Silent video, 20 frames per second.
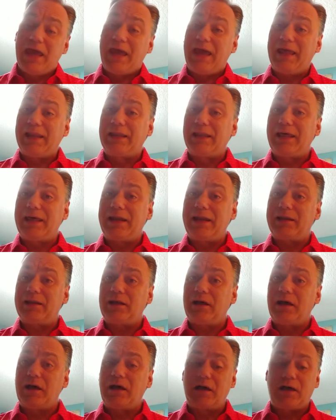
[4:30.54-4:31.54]
And let it
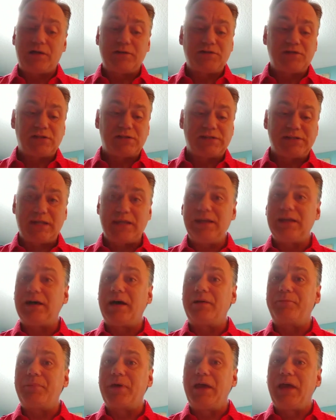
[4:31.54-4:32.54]
just heat
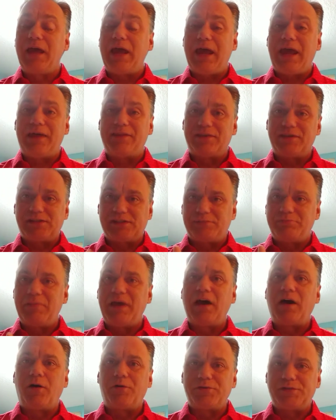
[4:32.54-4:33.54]
up, and the
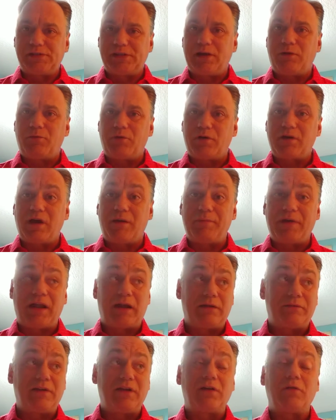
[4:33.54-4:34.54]
smells that will come
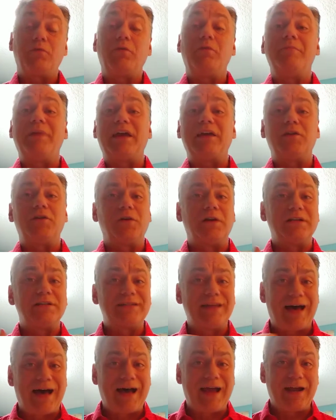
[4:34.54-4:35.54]
out of here will make your
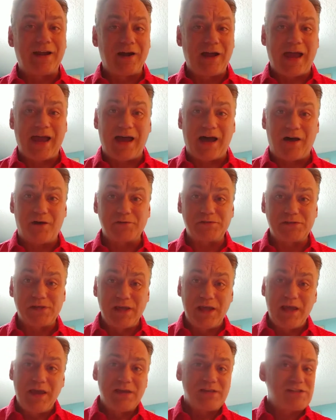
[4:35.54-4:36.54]
entire house
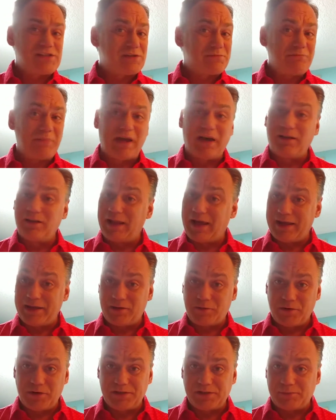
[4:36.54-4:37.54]
smell like
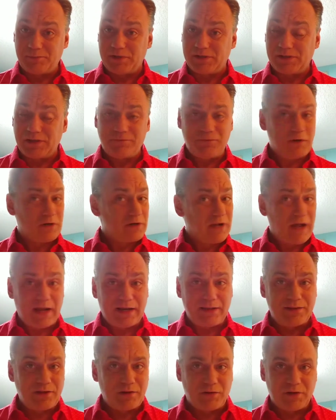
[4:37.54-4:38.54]
Christmas. If you're not
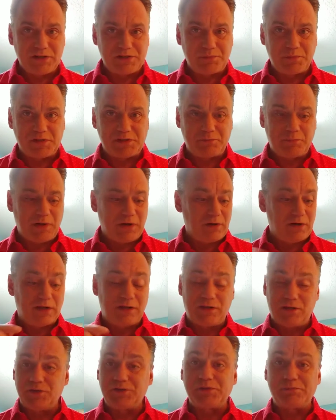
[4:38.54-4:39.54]
in the Christmas spirit
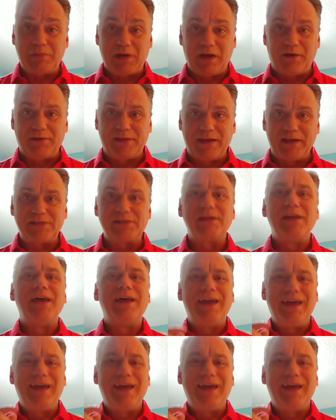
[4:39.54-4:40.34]
and you smell this,